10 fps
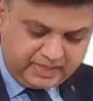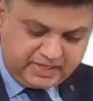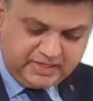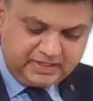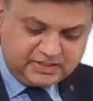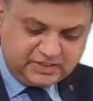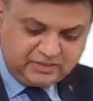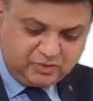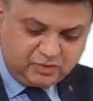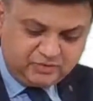It is an
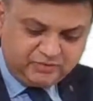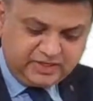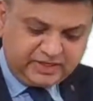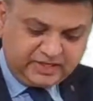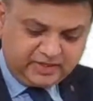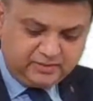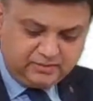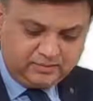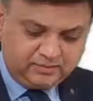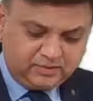amount of 1 lakh.
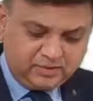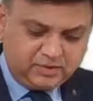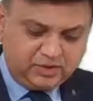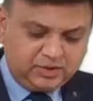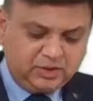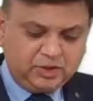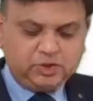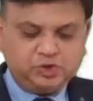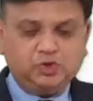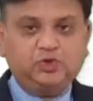
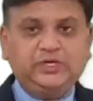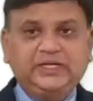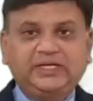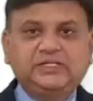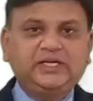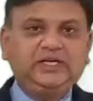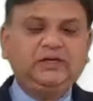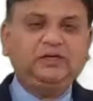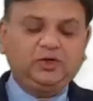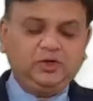So to that extent
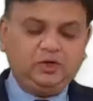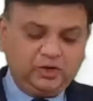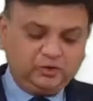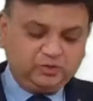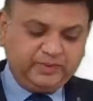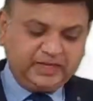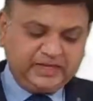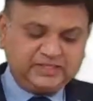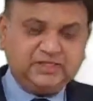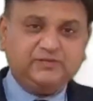you have to make
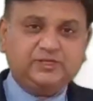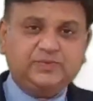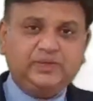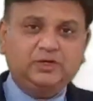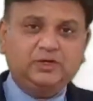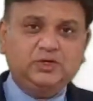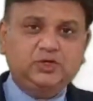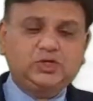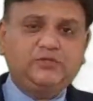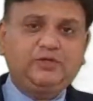less investment,
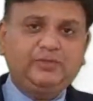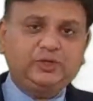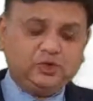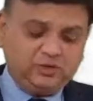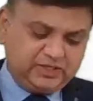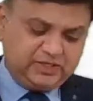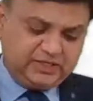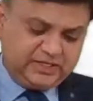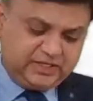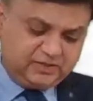so it will be shown with the
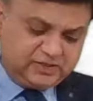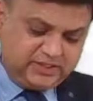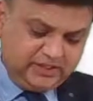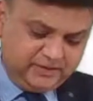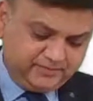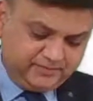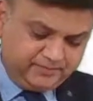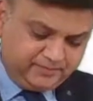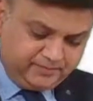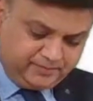negative sign.
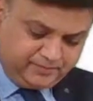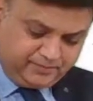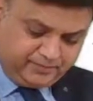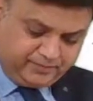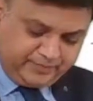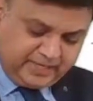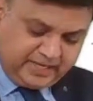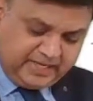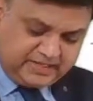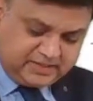
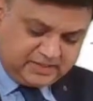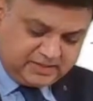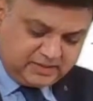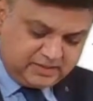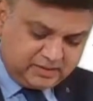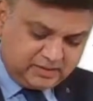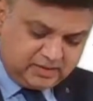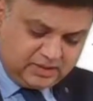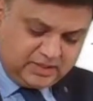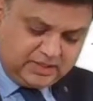Less
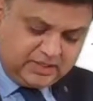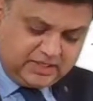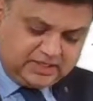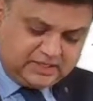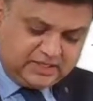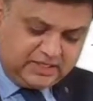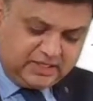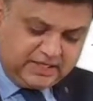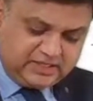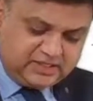sale
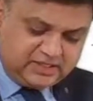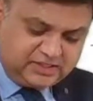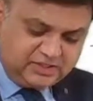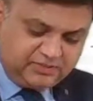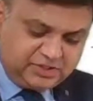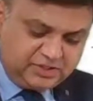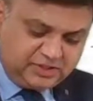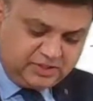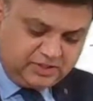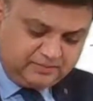existing machinery.